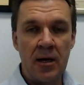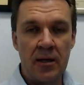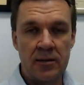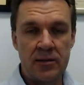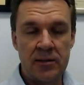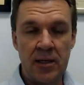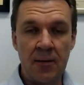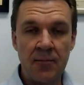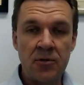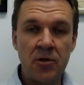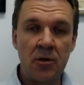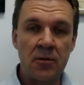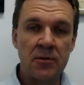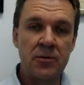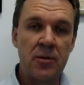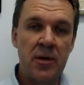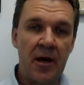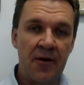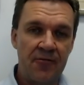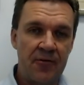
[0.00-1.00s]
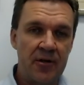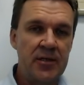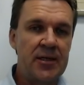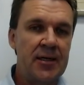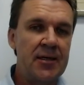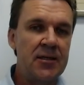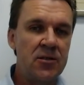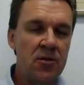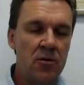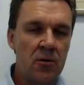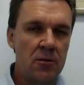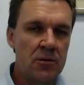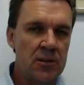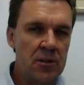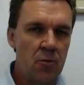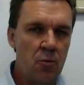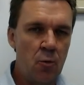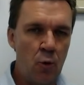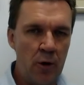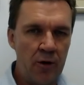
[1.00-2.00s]
Sometimes we have to detox
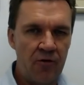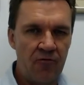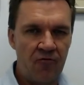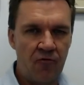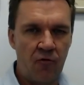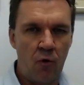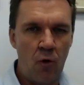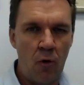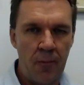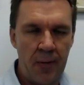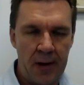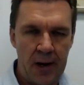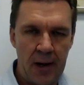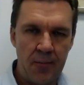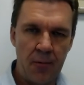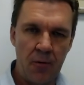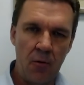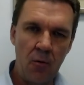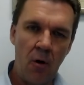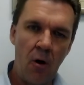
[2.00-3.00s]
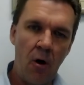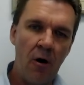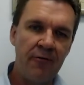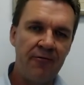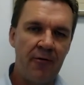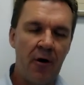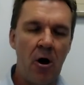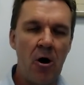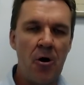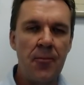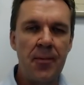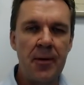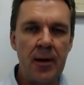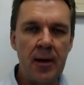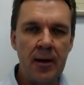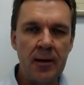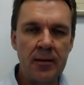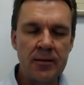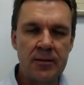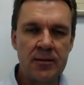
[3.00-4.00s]
and withdraw people off
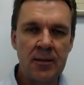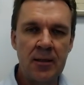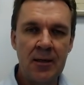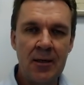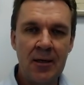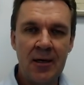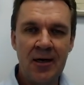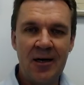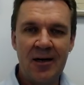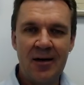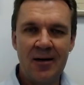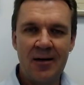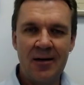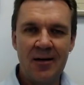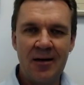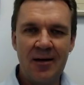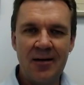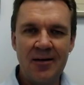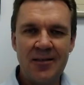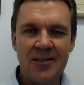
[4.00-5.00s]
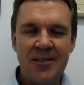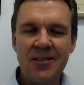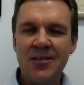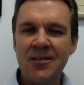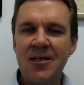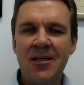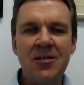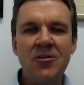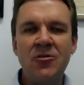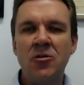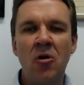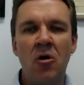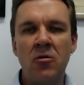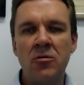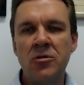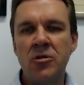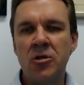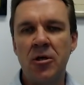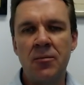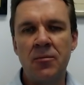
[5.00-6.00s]
opiates. Just think
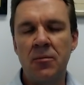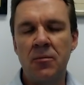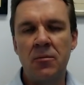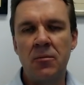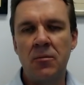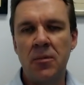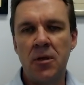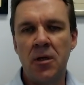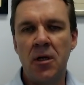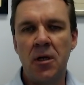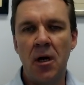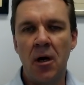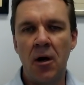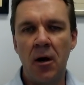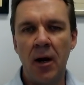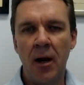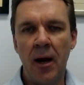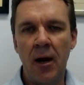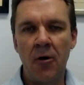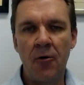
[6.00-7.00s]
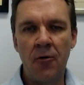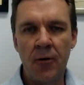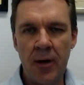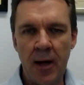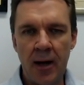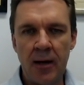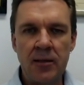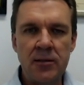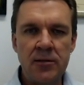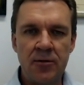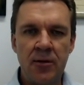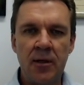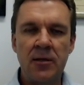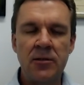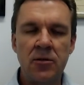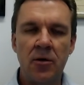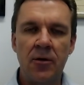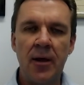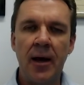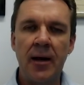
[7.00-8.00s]
long-term, you know, heroin addicts and
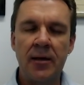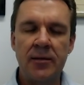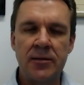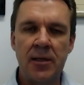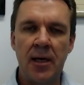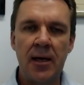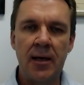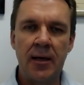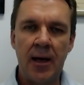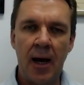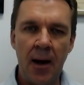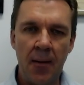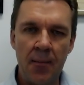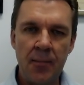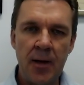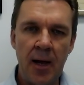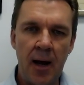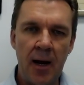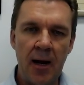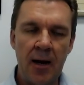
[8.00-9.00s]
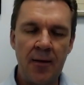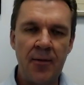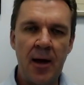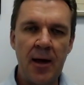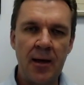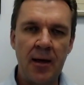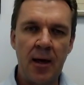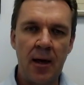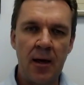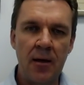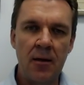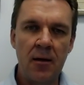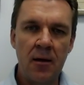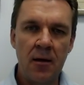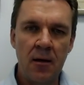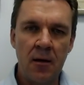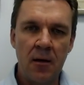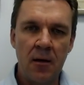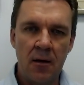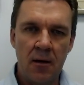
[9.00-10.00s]
things like that, as they come down and they get,
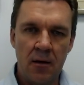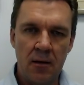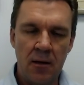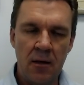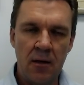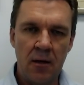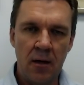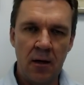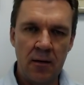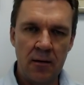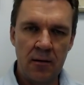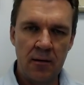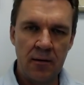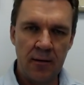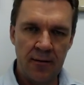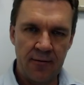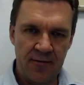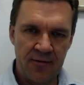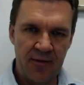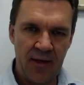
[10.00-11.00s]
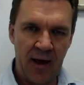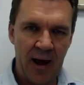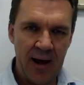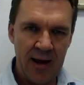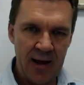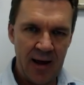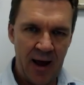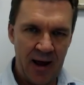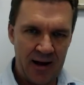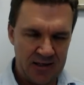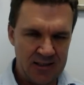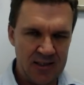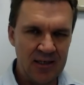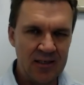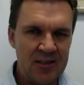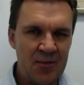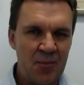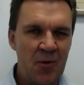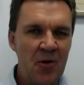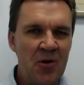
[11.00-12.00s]
you know, they actually
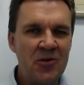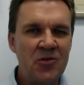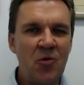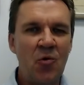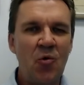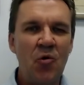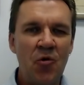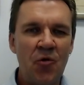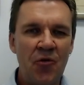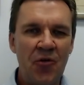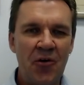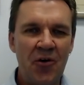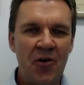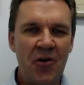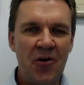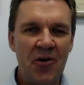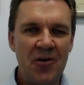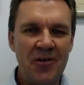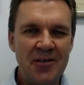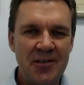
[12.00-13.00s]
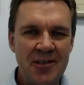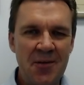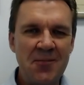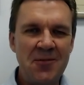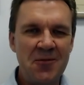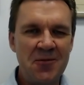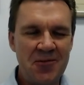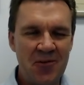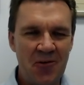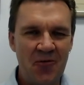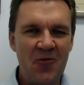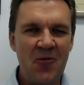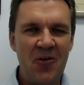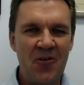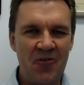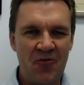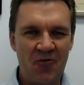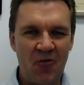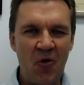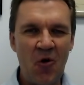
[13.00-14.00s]
experience all the symptoms of
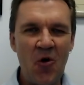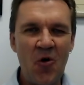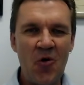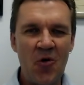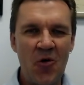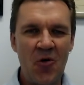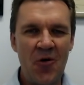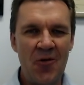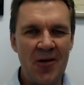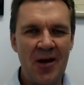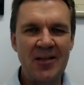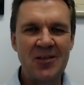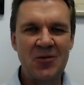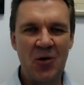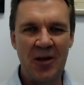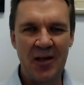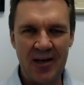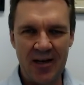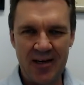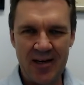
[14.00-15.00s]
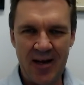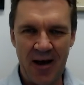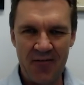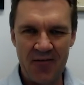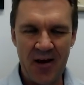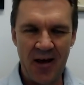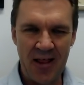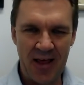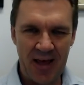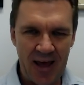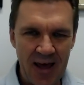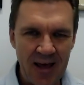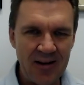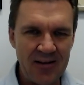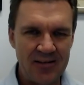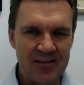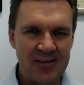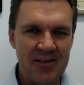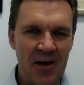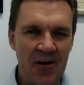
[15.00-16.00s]
withdrawal, and that's why they need to have another hit
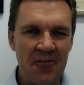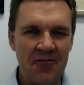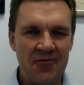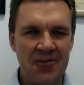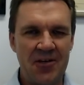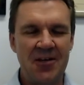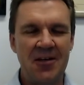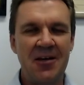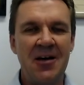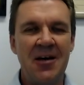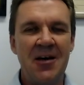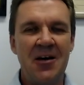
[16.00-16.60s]
and stuff to